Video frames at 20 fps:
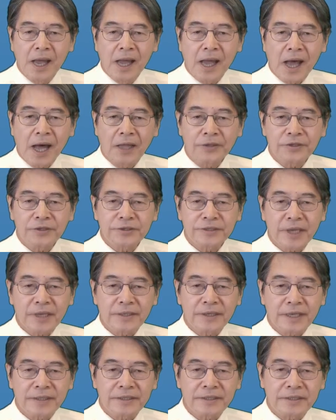
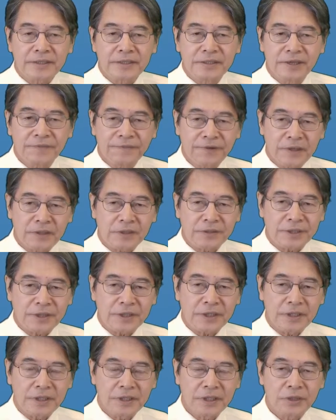ultrasound has its
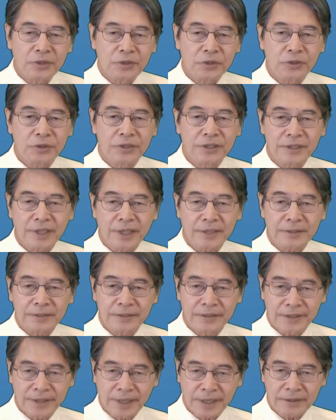difficulty to
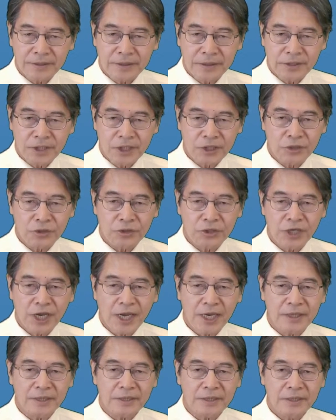detect tissue
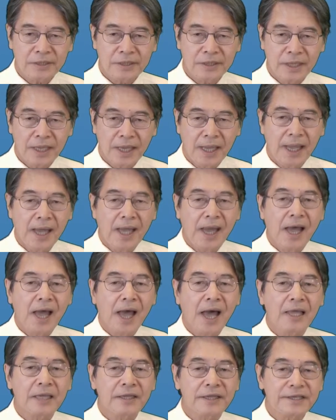change
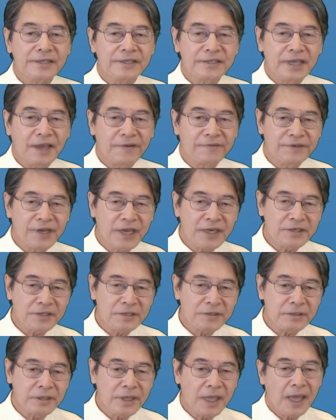unless
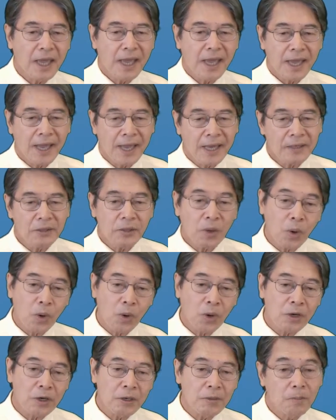cavitation
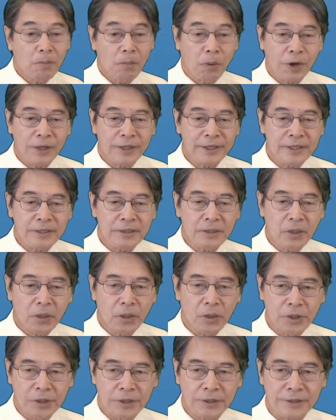and/or boiling
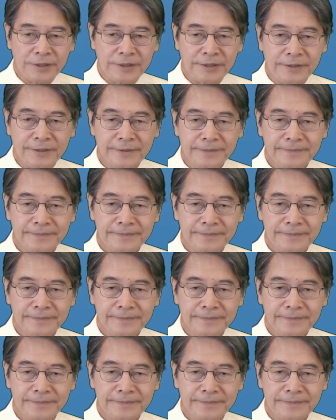occurs.